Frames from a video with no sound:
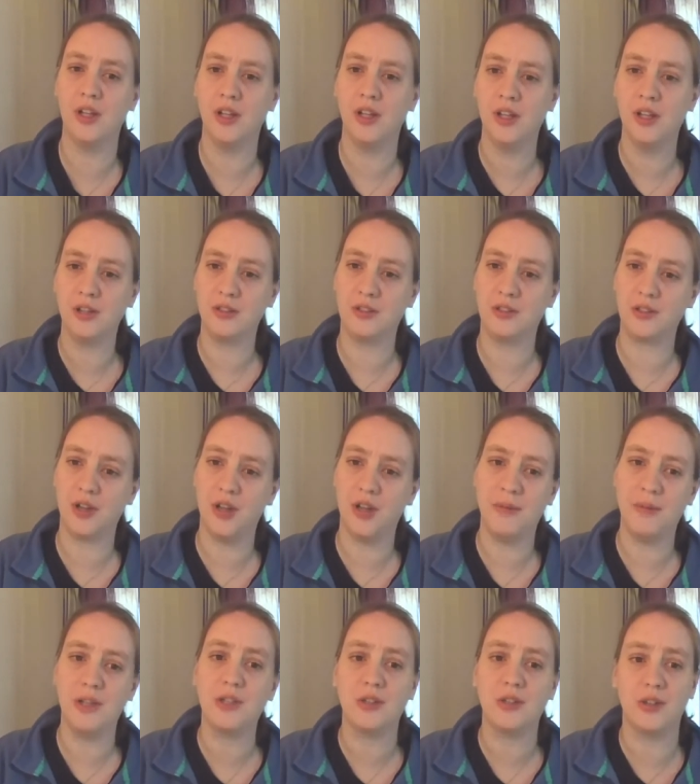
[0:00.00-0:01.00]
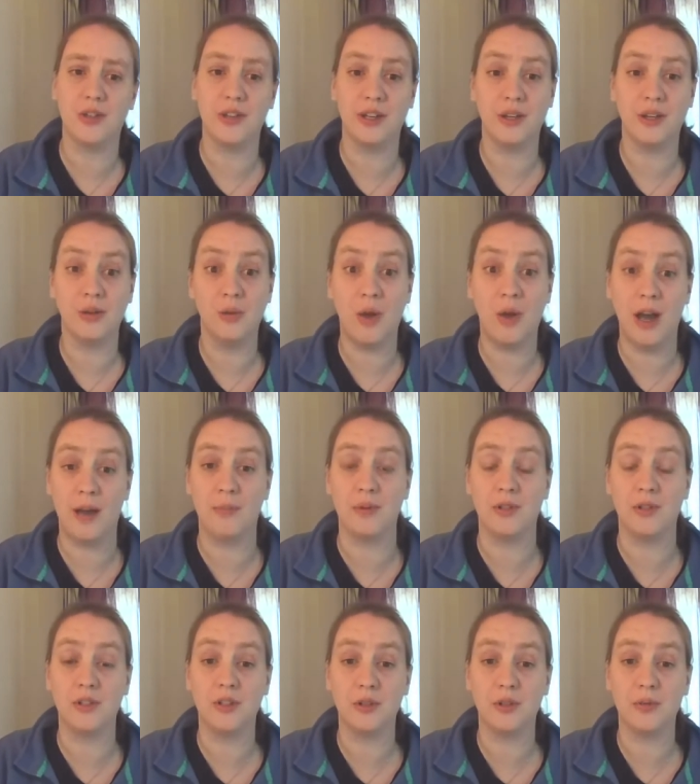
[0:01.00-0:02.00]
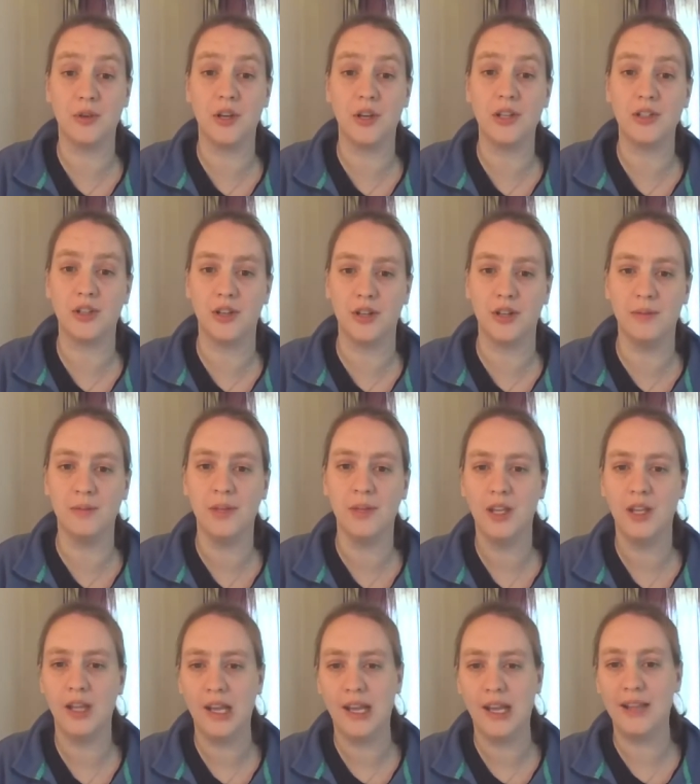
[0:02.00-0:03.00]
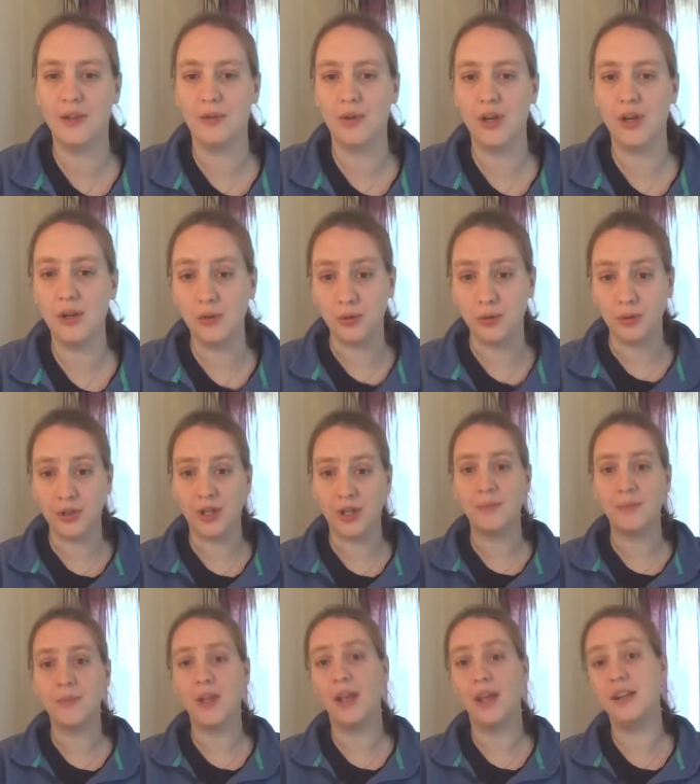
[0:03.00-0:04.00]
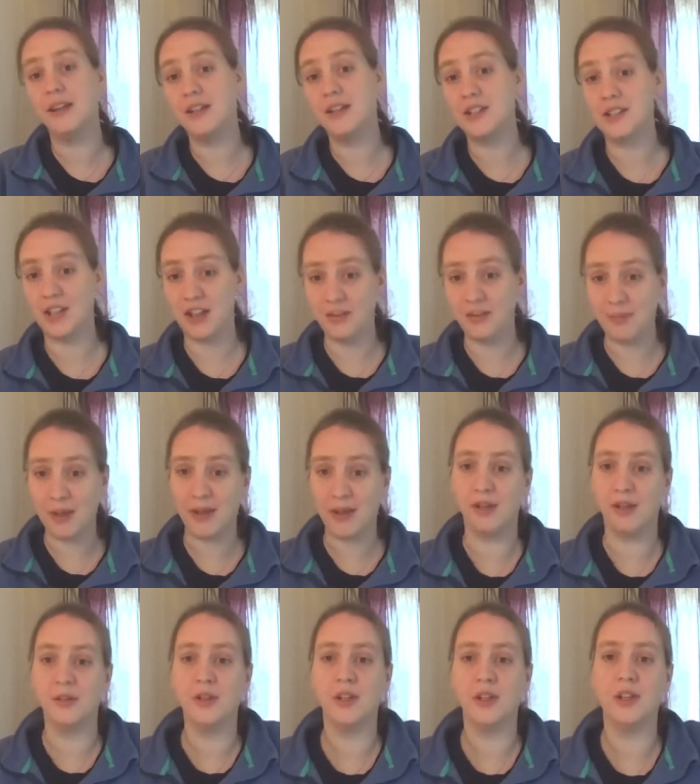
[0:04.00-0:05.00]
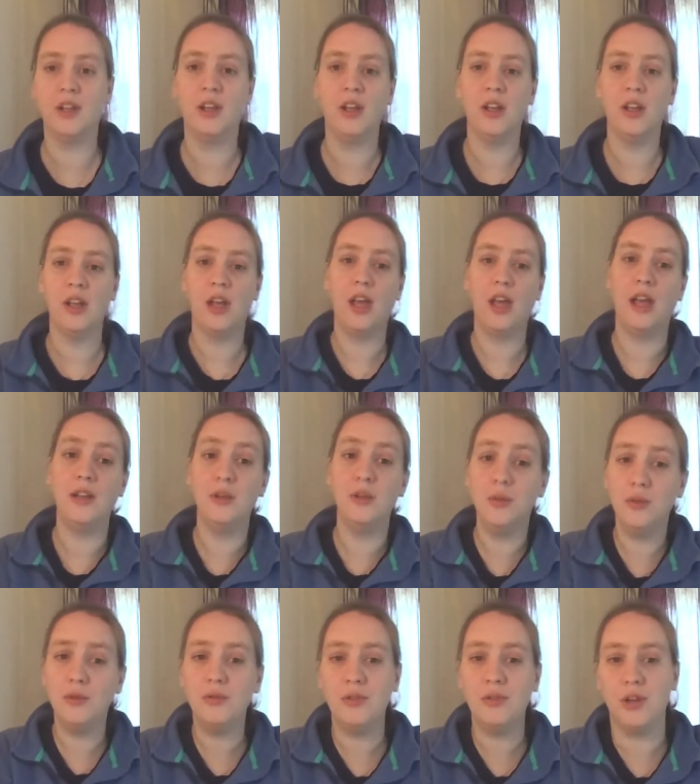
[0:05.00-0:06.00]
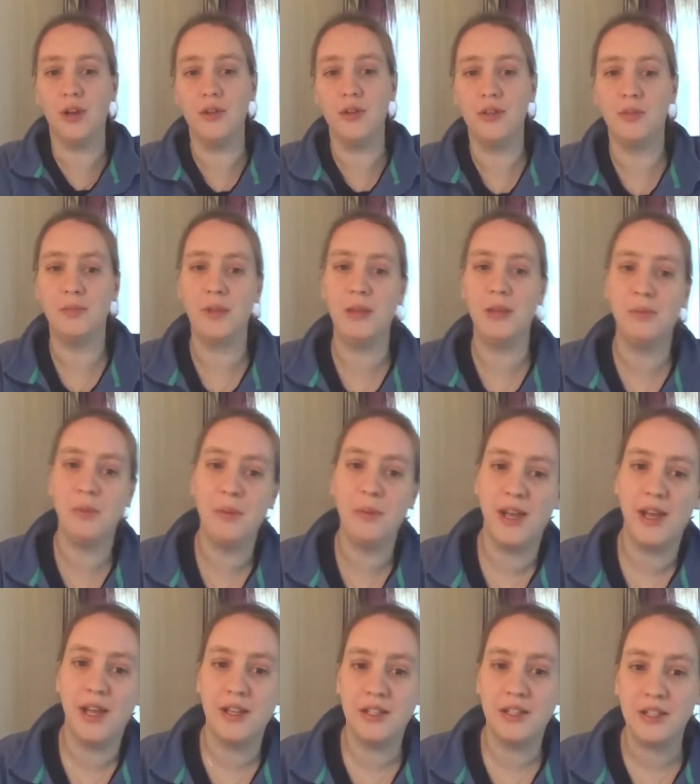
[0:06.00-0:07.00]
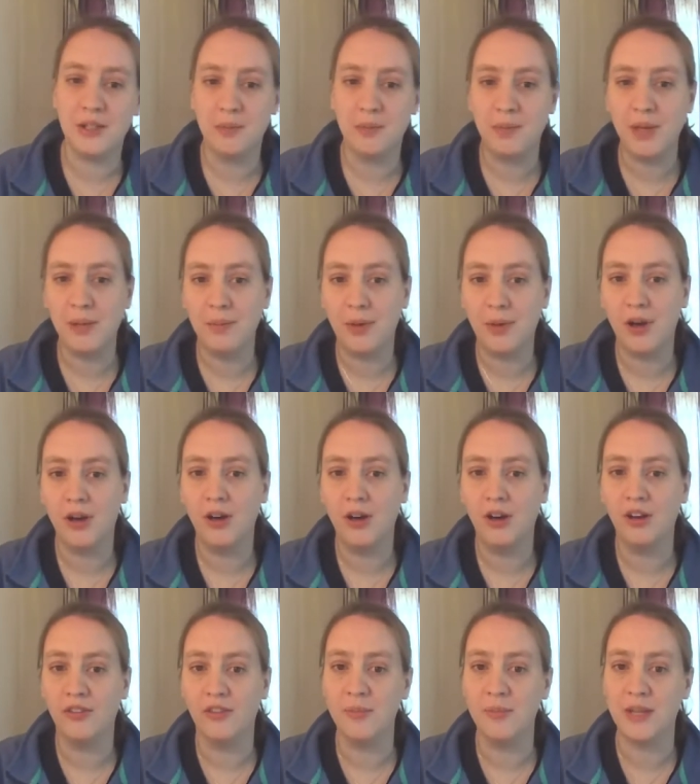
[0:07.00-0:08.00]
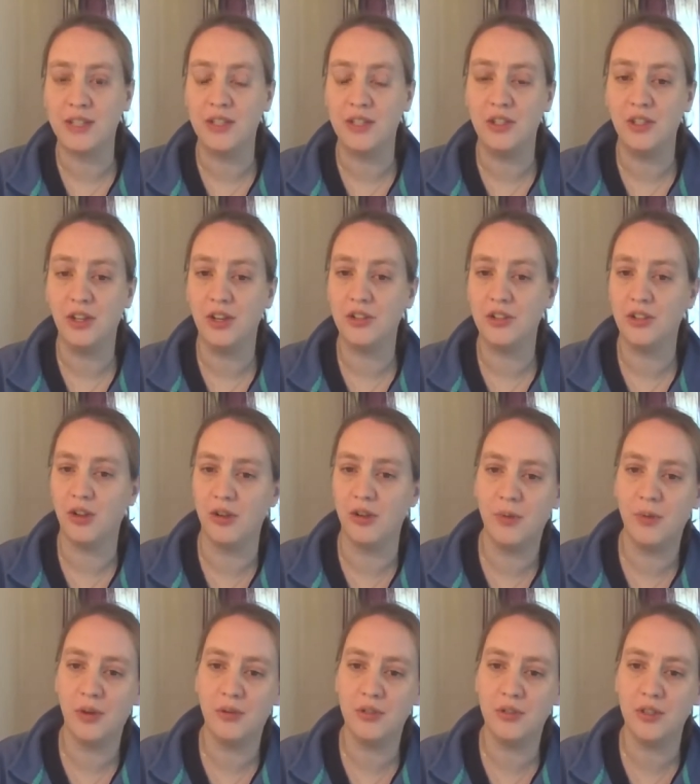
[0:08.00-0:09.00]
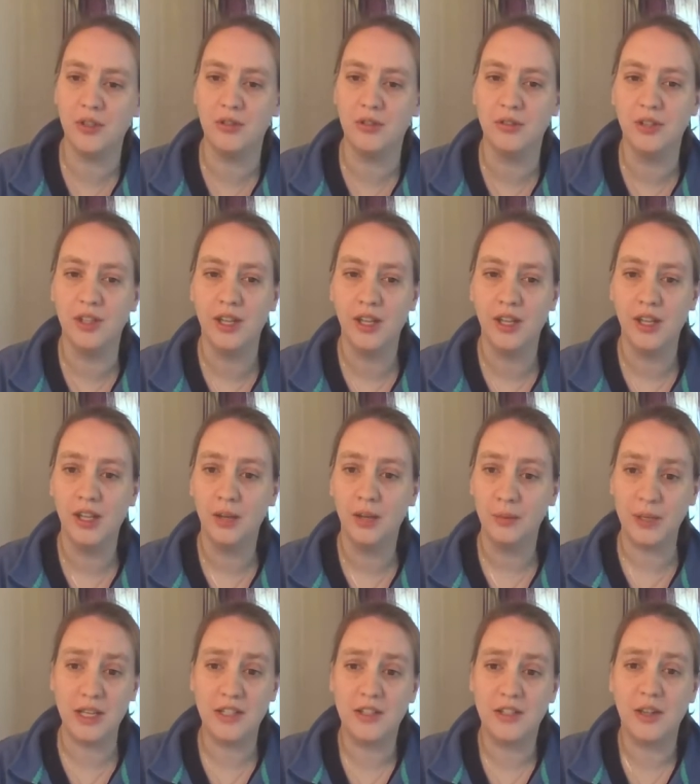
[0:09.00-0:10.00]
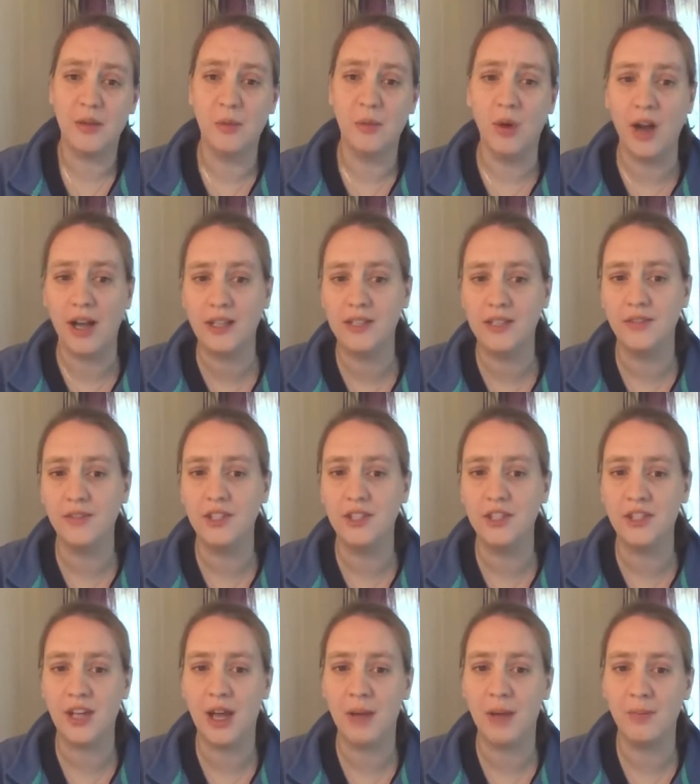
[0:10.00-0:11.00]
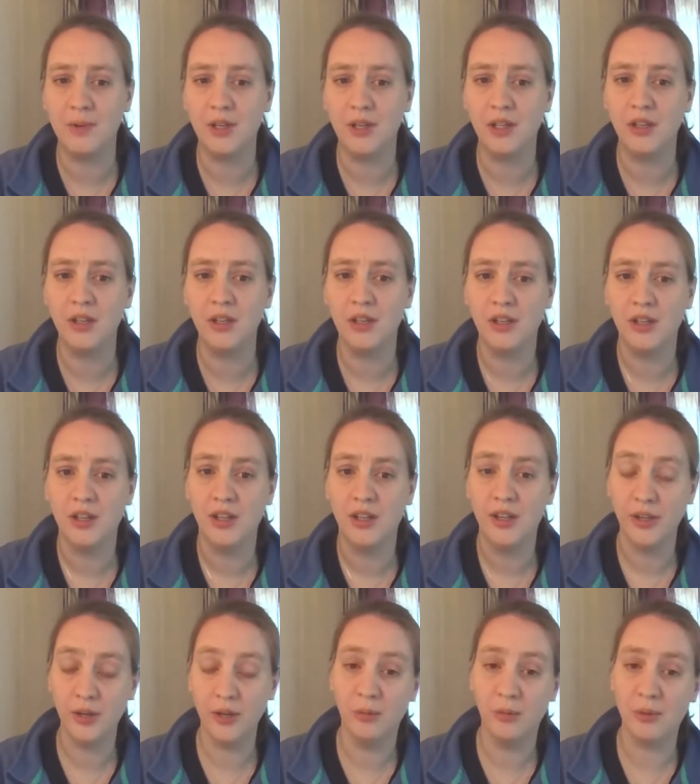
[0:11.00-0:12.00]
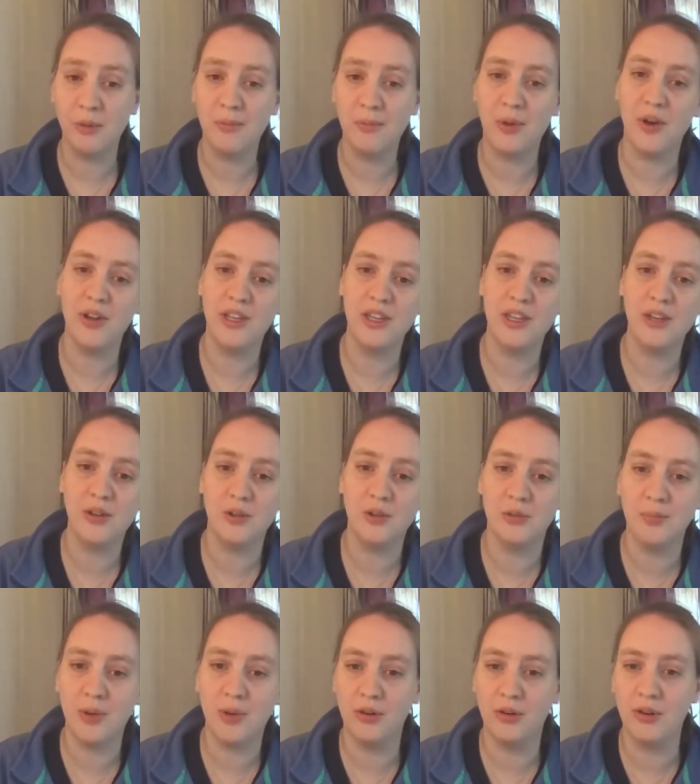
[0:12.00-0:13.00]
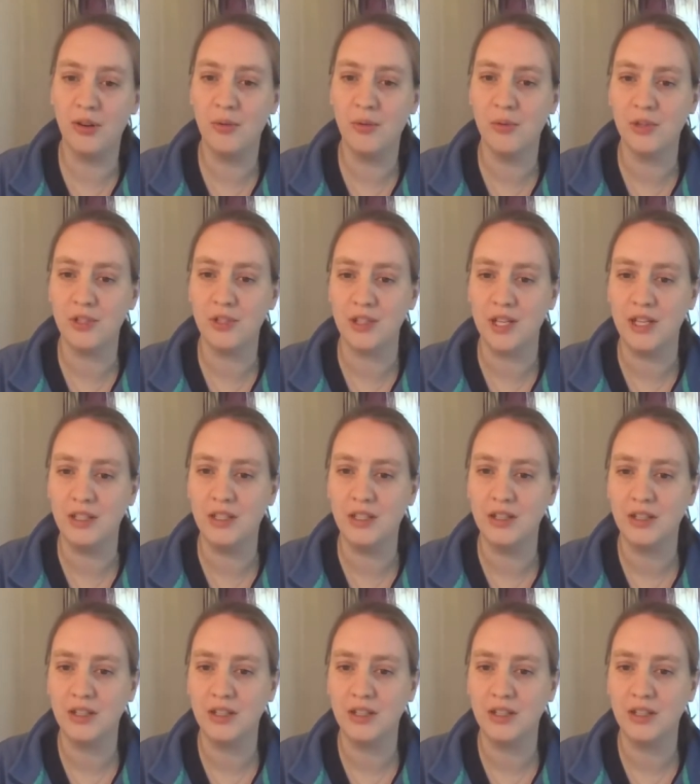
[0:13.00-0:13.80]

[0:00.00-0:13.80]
to try and make sure that it all happened at the right time, in the right order, and in a safe manner. And you will all know that being prepared is a big part of a messy church going well, too. We need to know what activities are happening, who will be buying or borrowing what's needed,